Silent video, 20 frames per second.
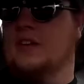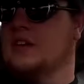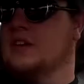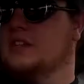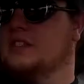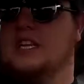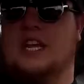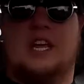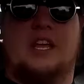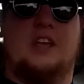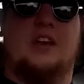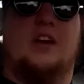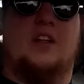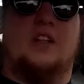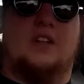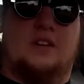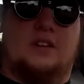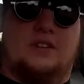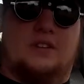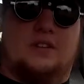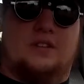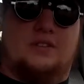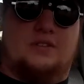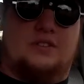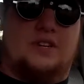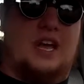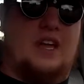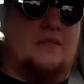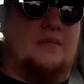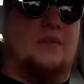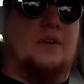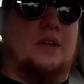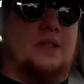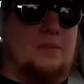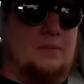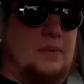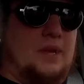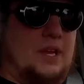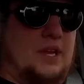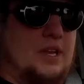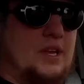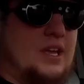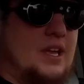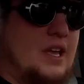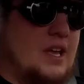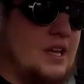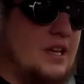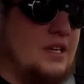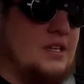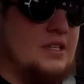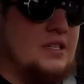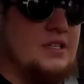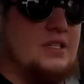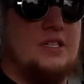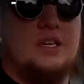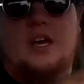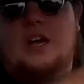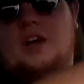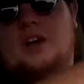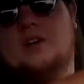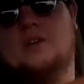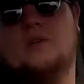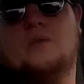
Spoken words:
take y'all on a little drive with me. So,